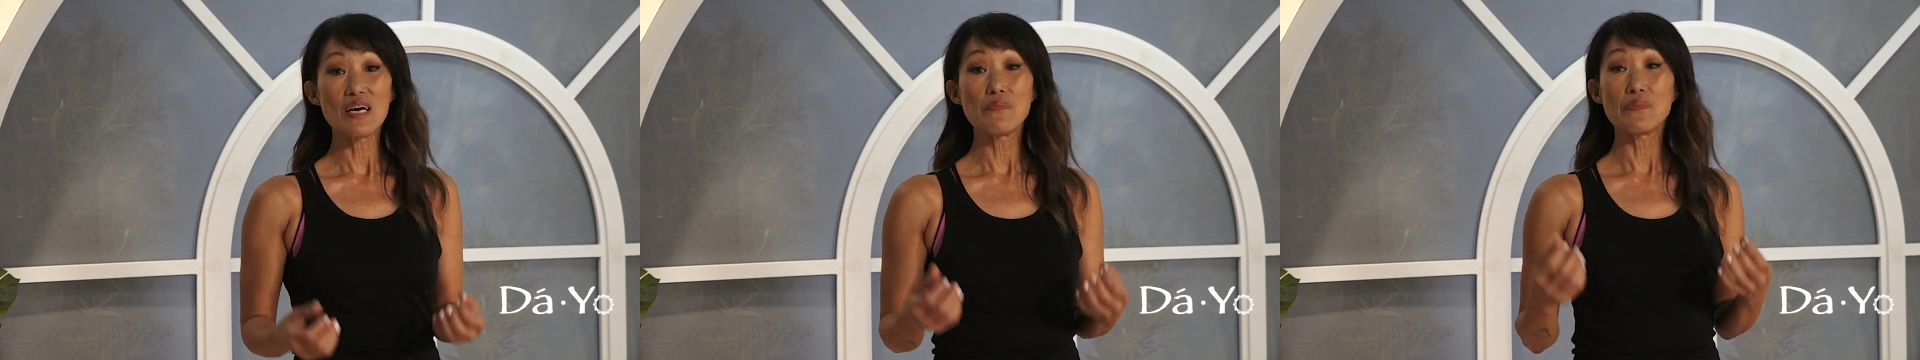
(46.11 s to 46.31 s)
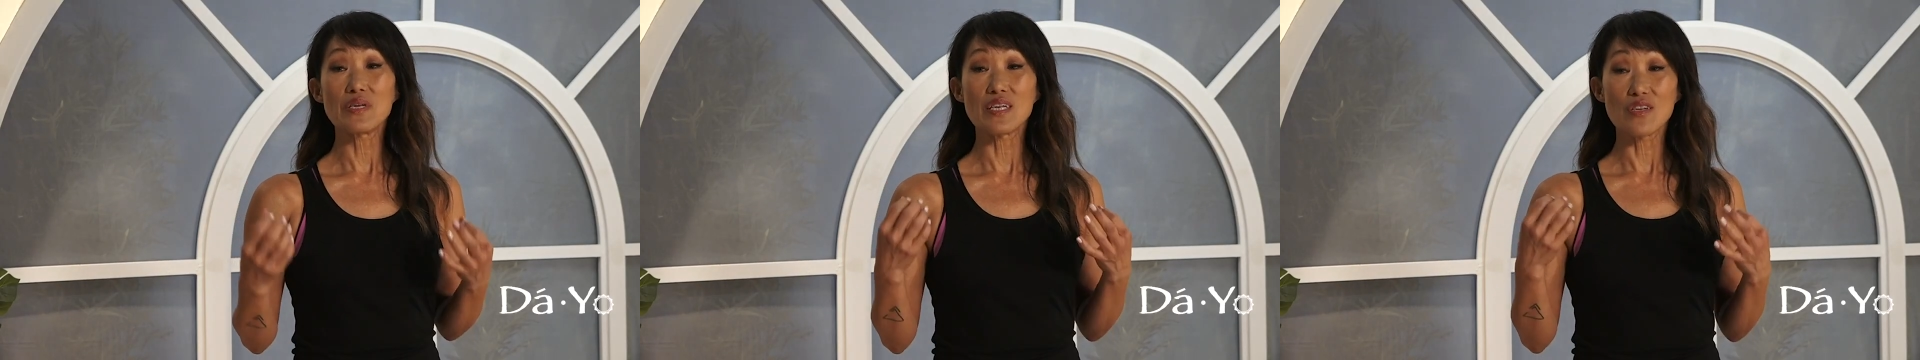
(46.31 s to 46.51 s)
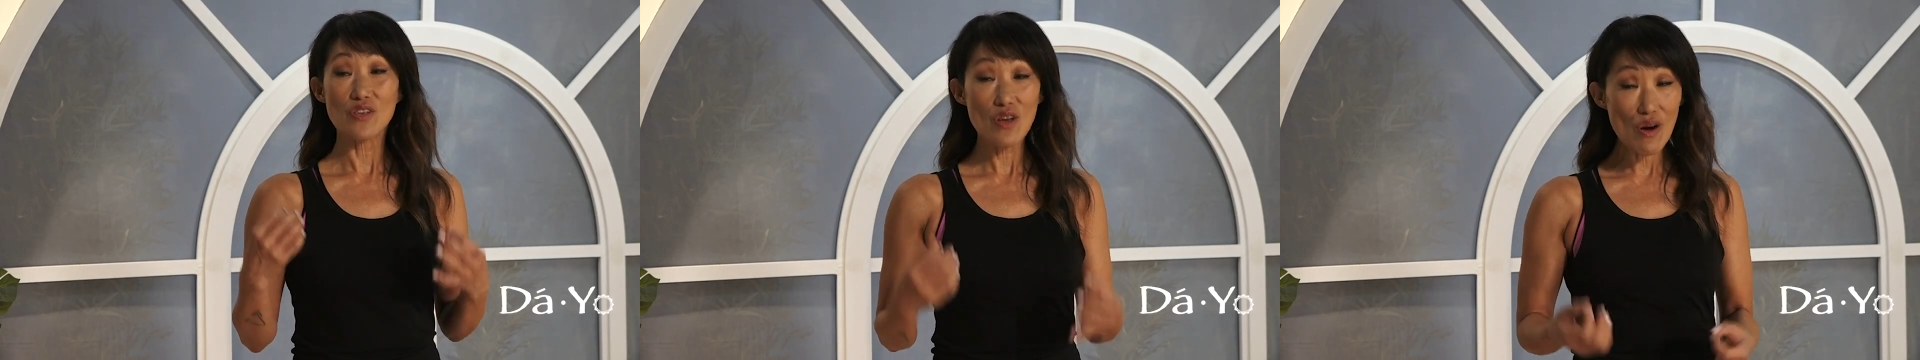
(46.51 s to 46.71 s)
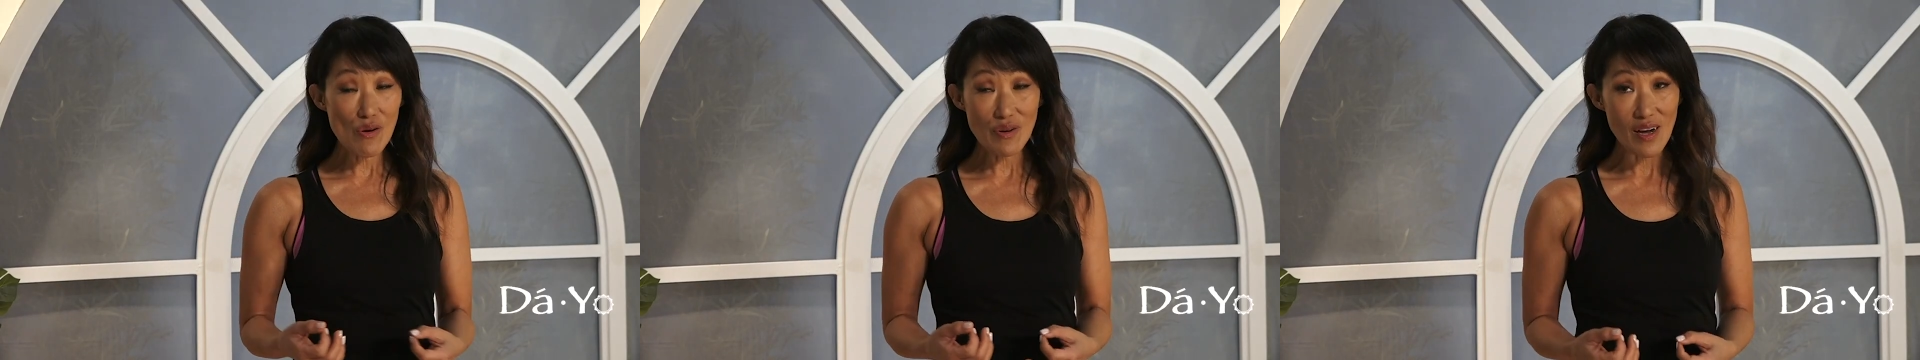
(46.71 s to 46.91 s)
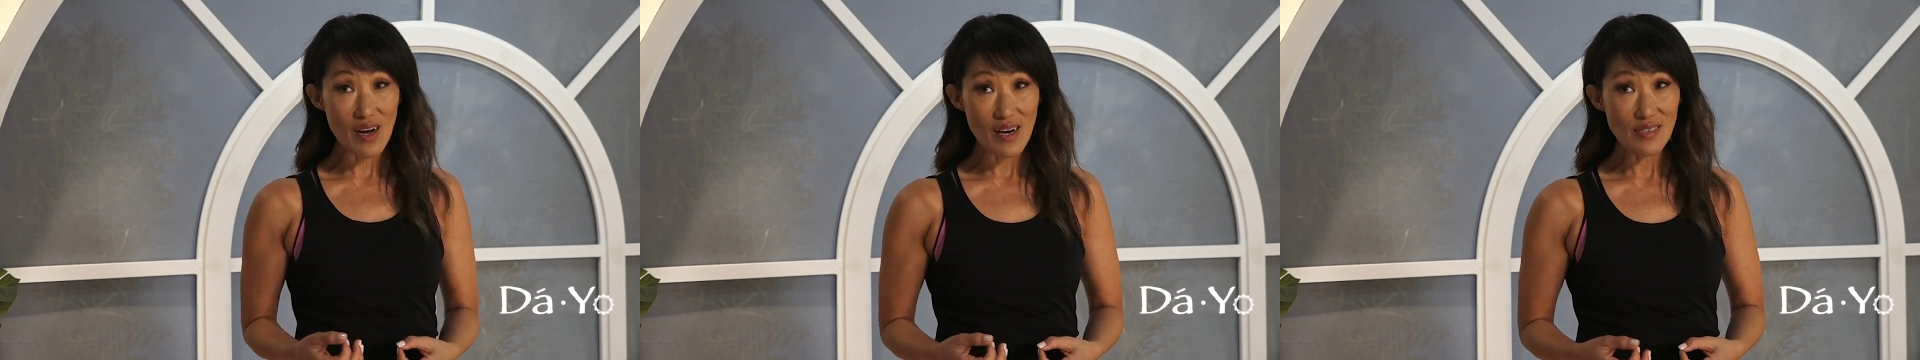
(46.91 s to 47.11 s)
but in
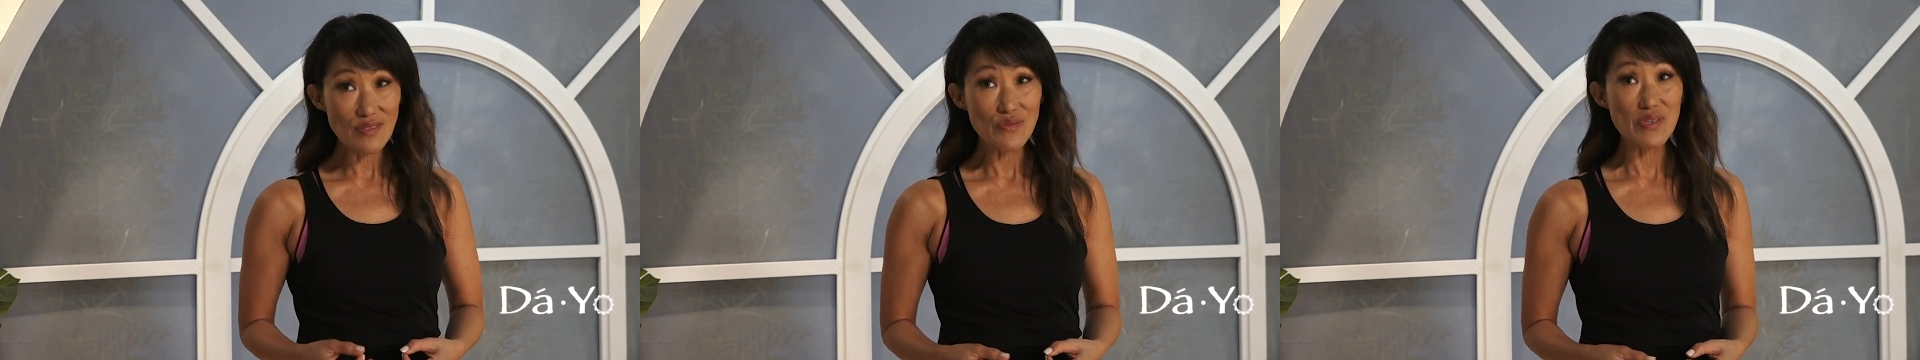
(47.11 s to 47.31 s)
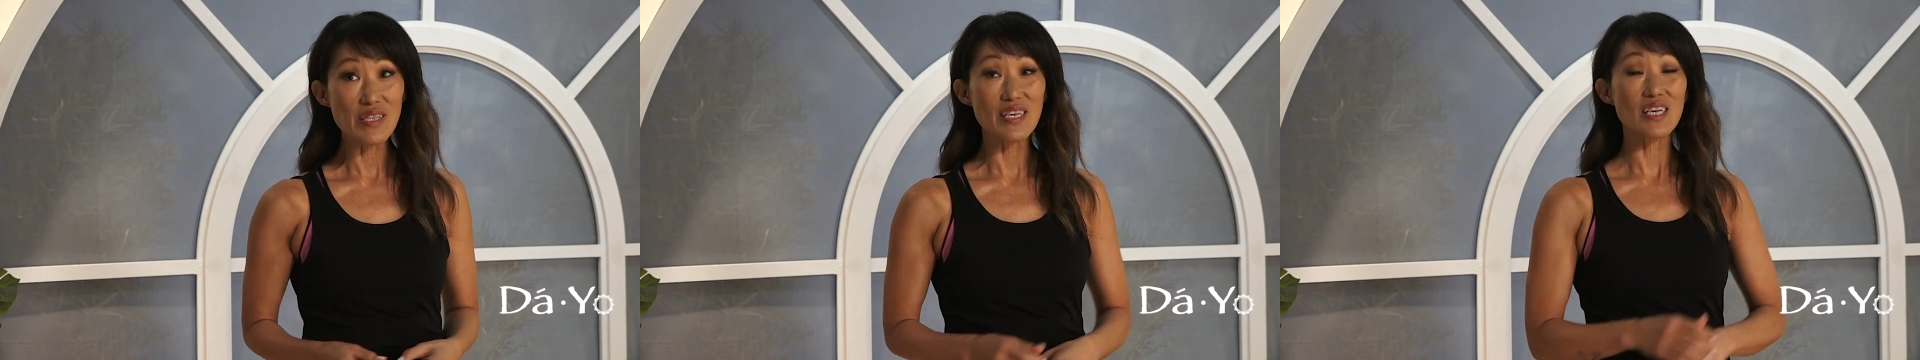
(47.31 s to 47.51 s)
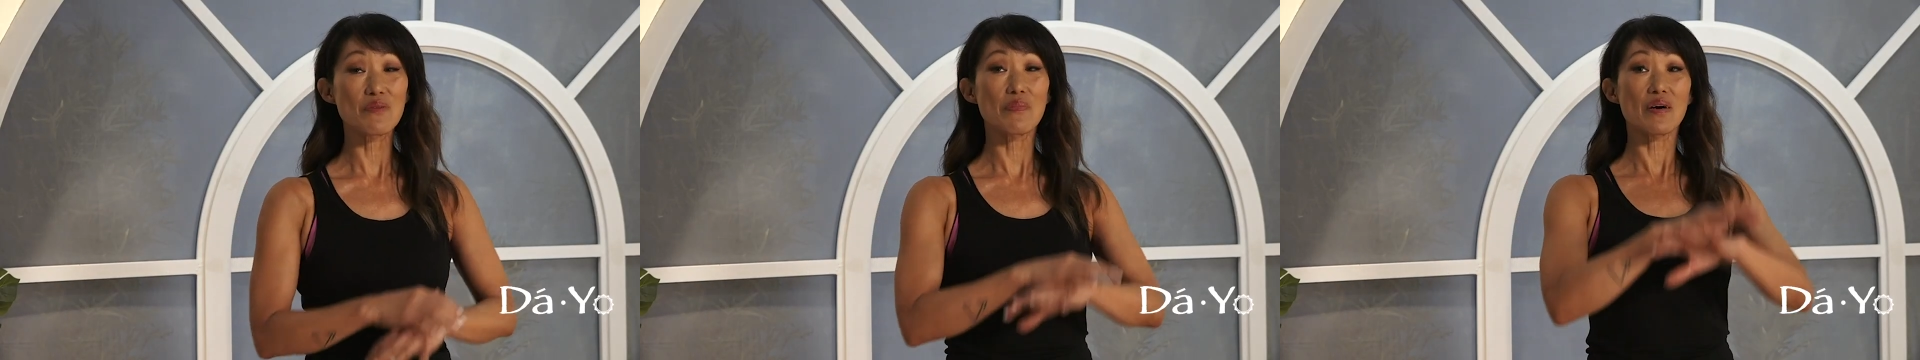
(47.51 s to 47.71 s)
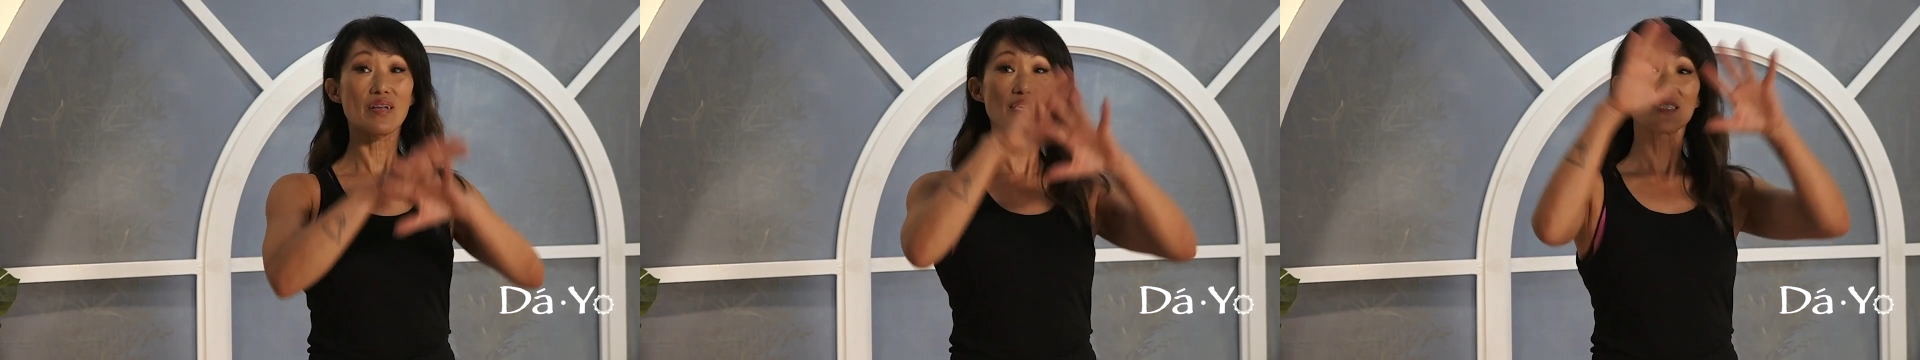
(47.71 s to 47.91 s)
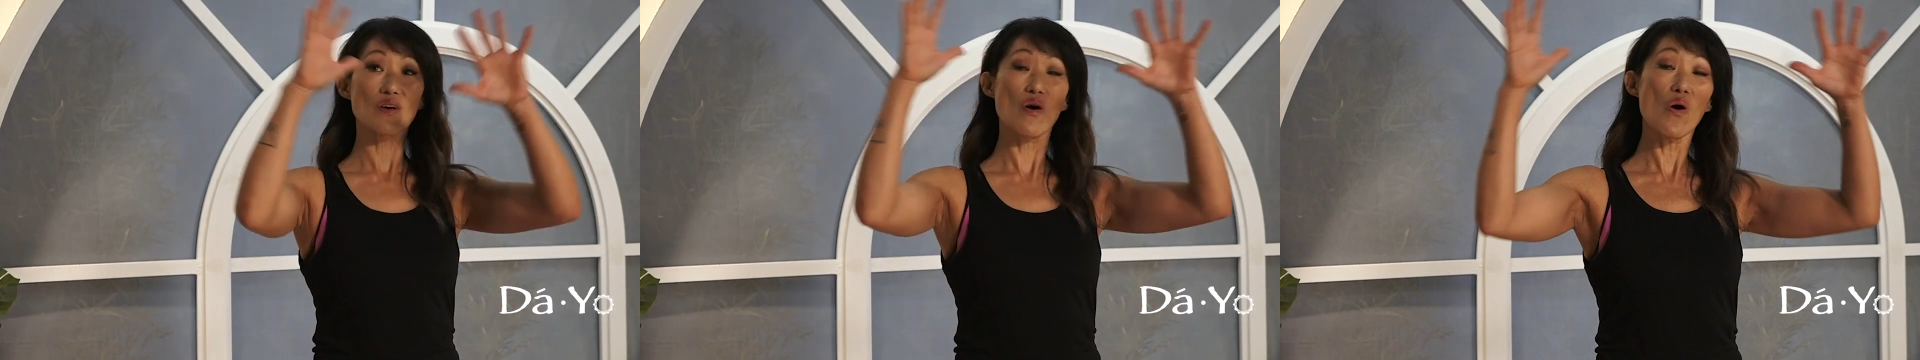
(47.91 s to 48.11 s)
yoga we think about it
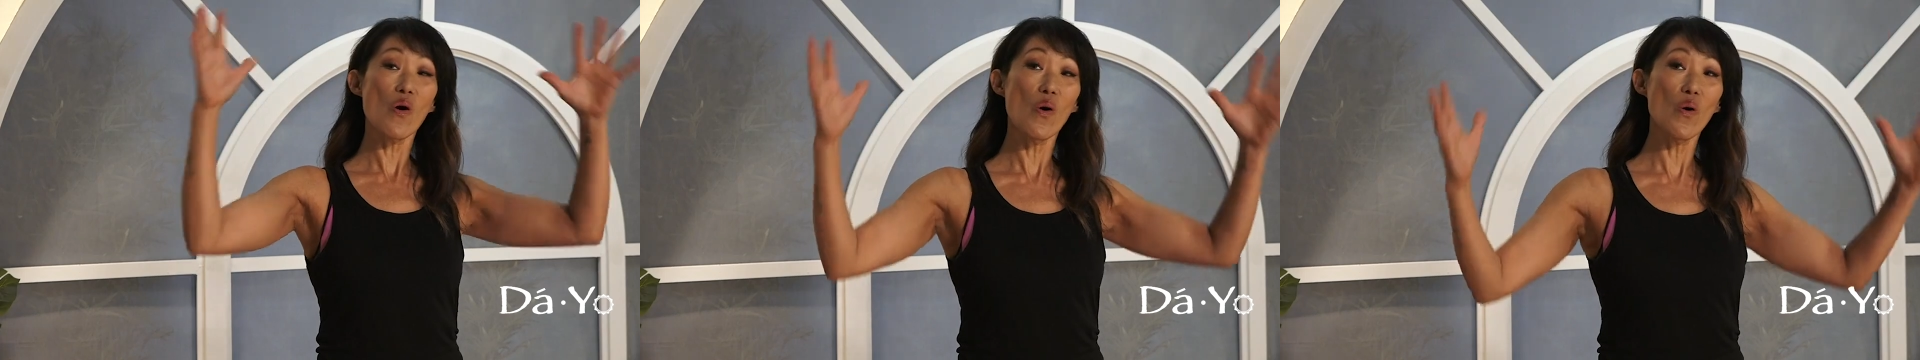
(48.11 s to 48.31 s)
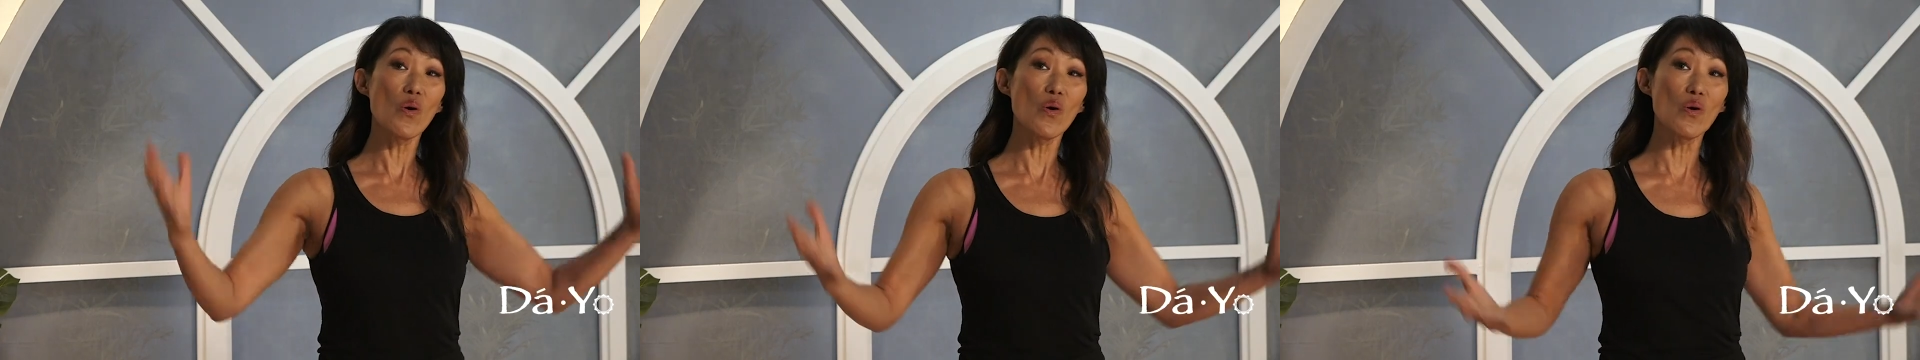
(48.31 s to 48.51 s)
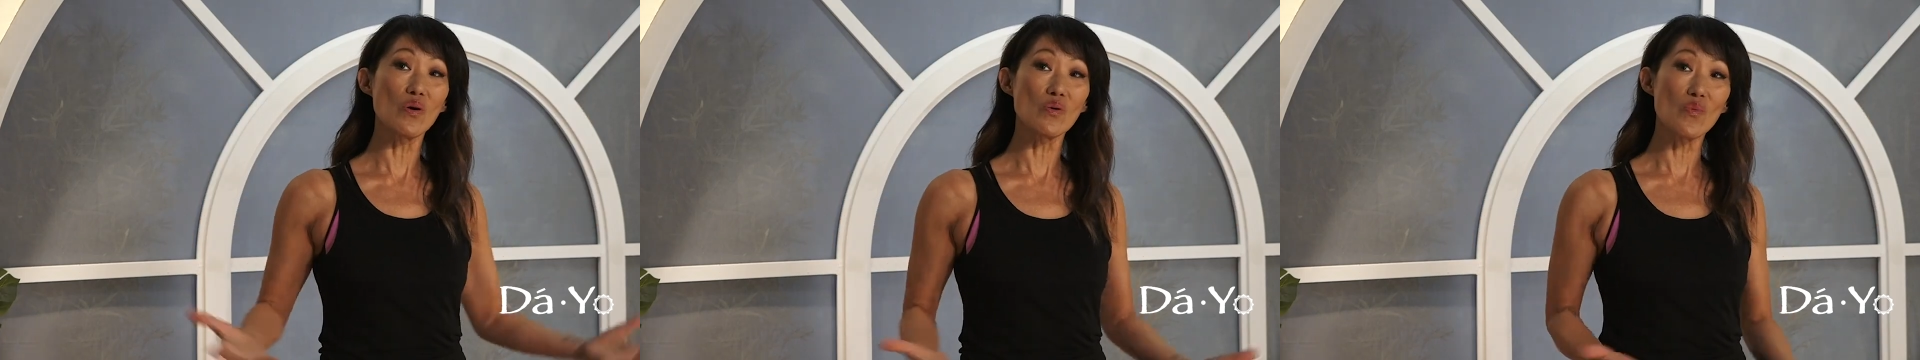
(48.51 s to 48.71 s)
as a whole,